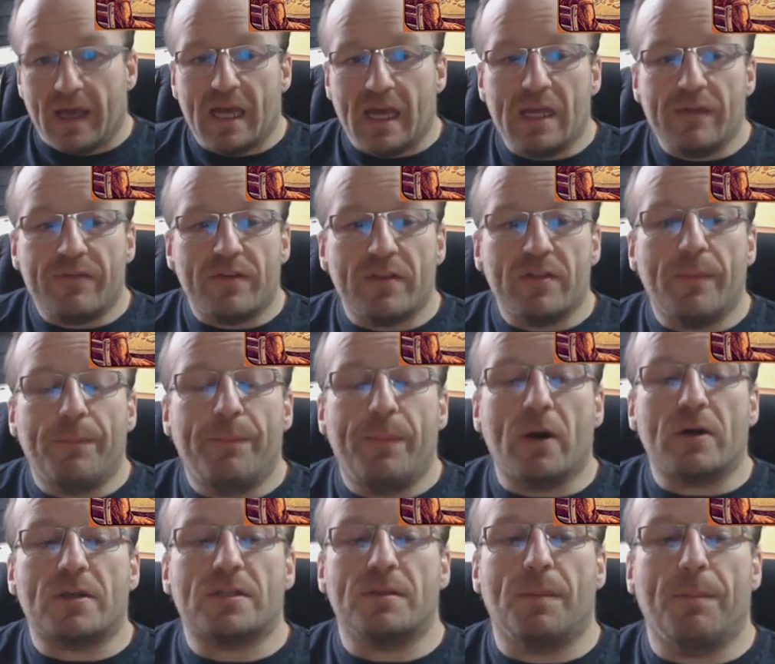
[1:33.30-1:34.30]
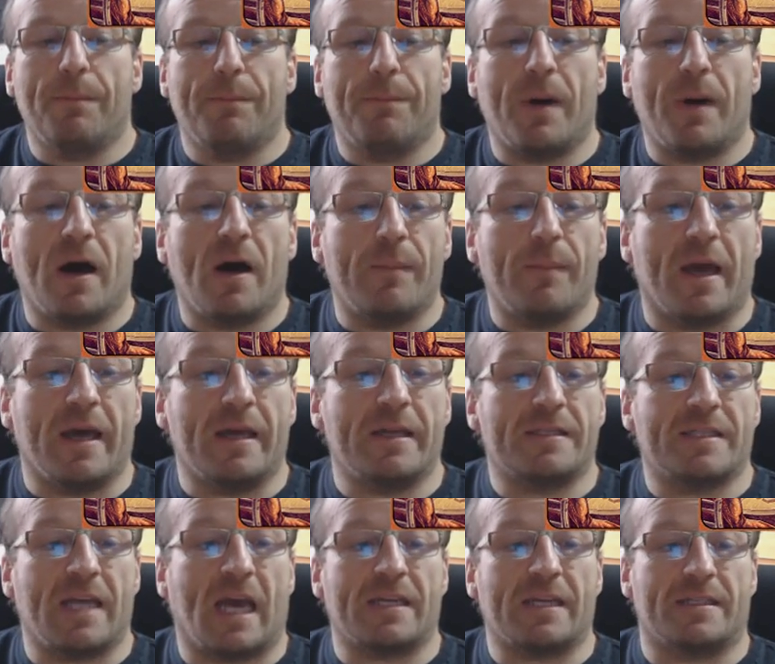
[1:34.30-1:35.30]
Even the buxom
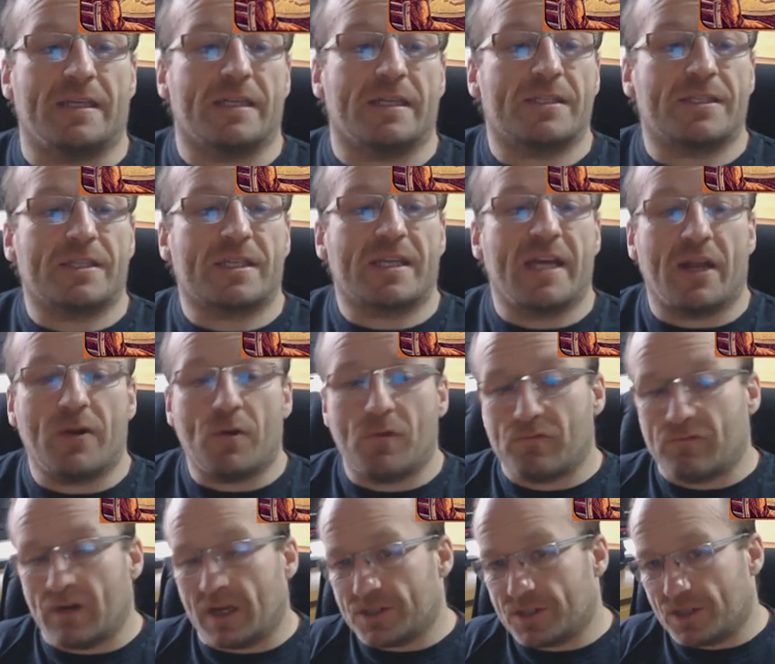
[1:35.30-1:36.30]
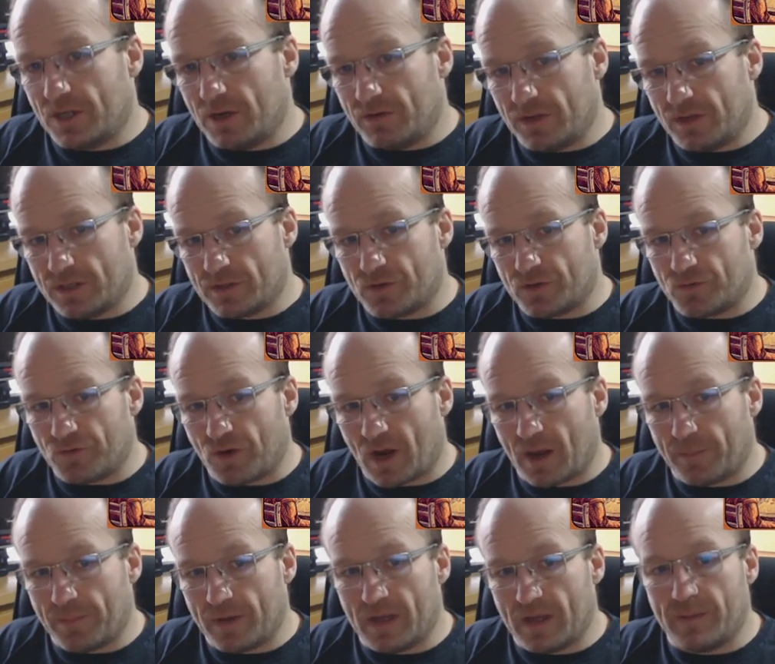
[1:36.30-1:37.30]
barmaid's assets cannot rescue this
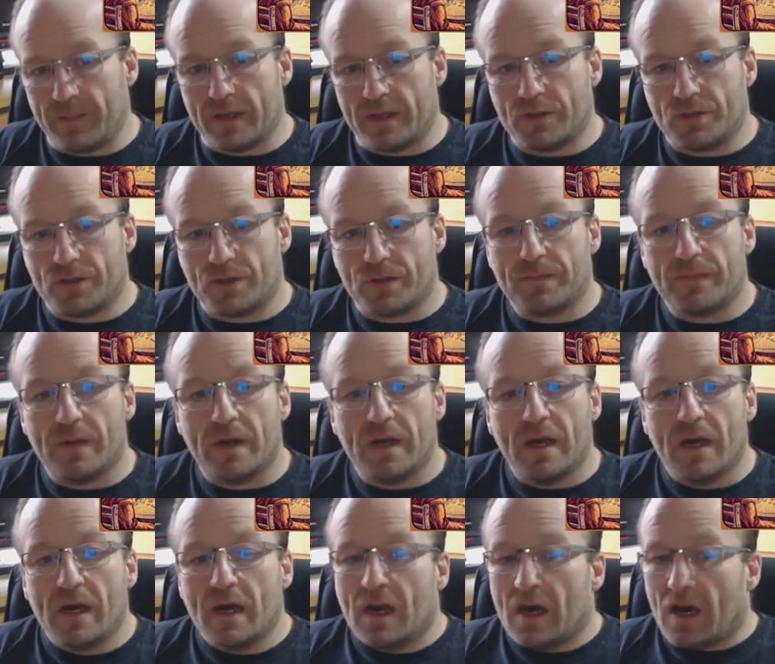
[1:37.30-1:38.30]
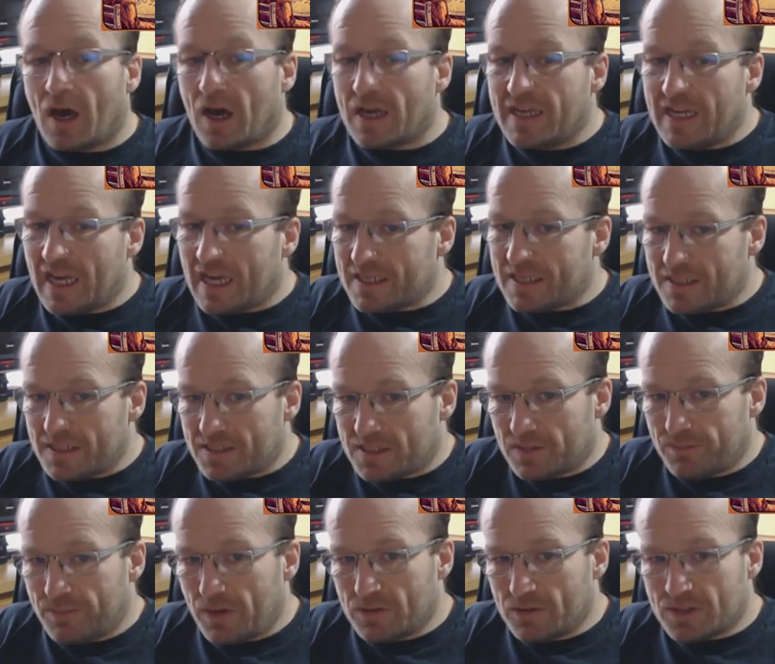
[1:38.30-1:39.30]
drab image. I guess it's
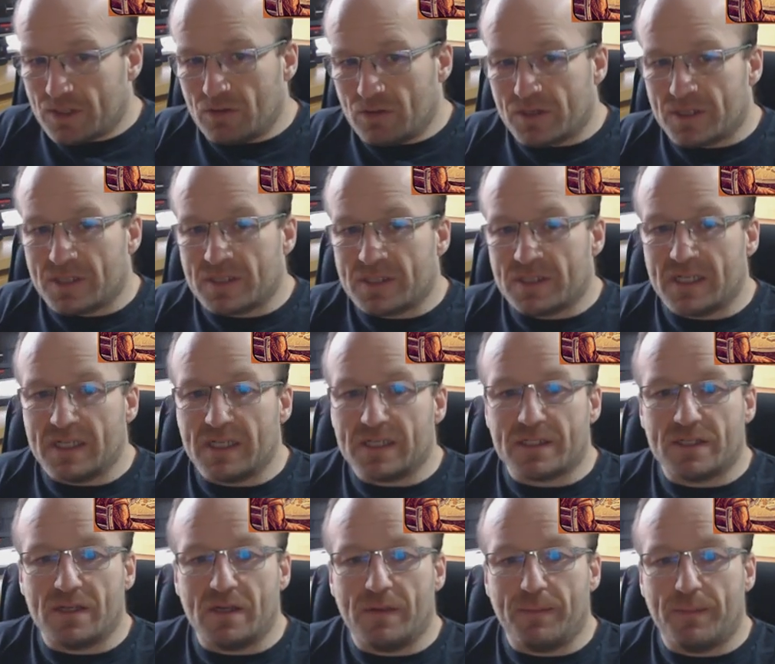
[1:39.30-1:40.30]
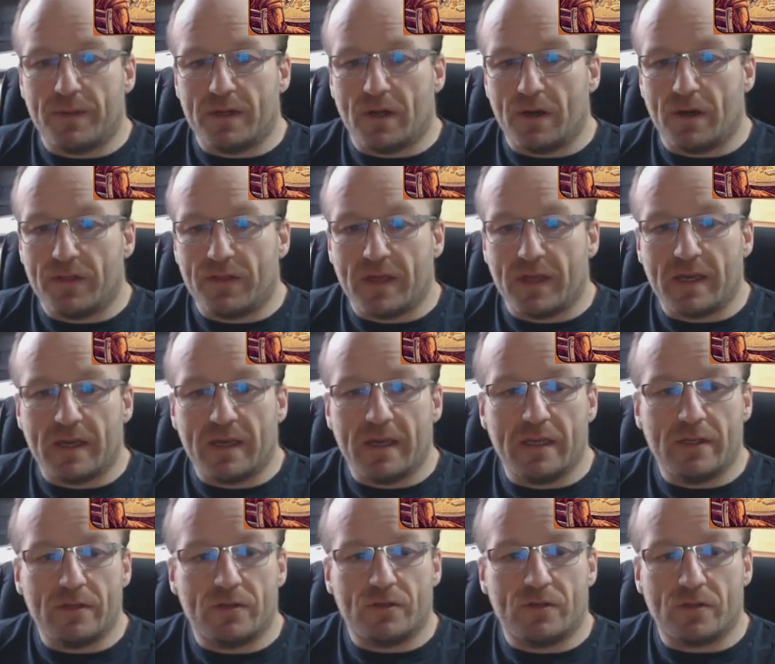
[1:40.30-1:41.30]
supposed to look sinister, but I think
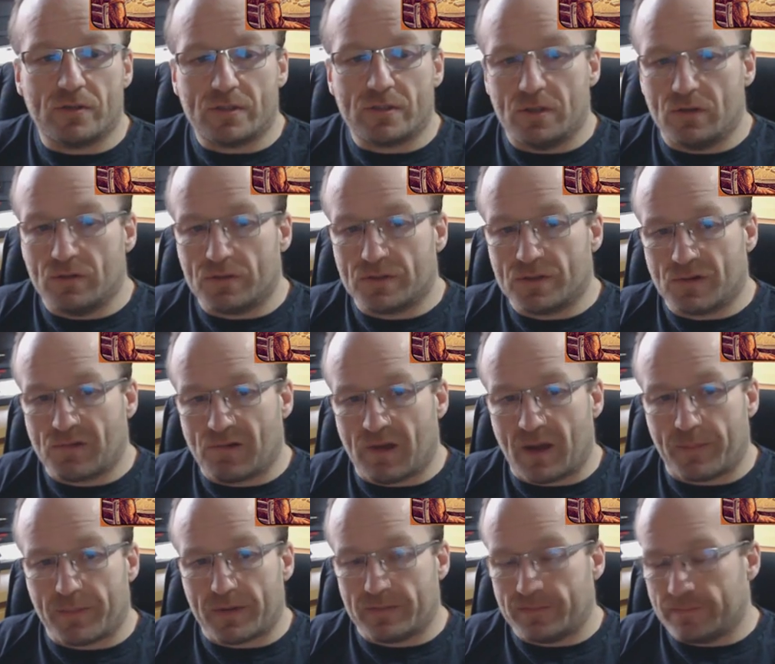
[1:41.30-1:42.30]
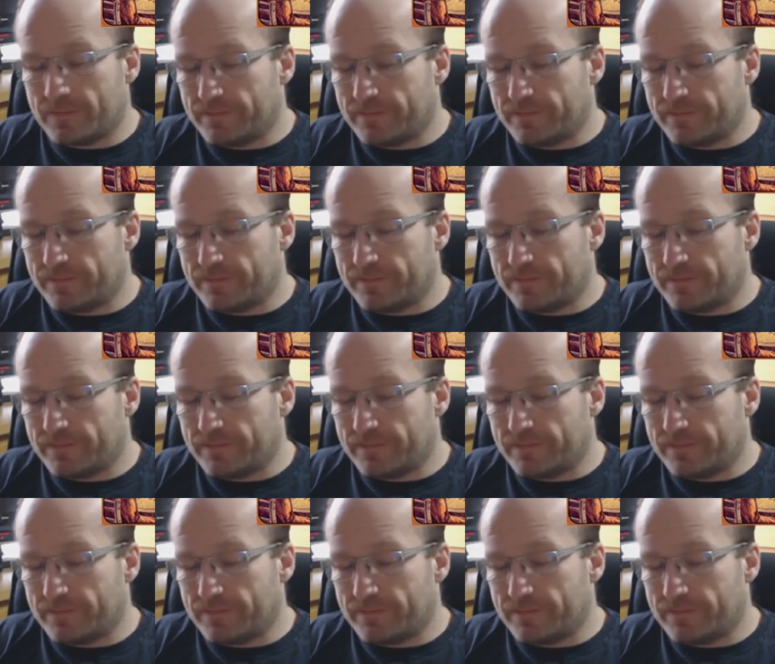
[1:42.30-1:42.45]
it just looks crap.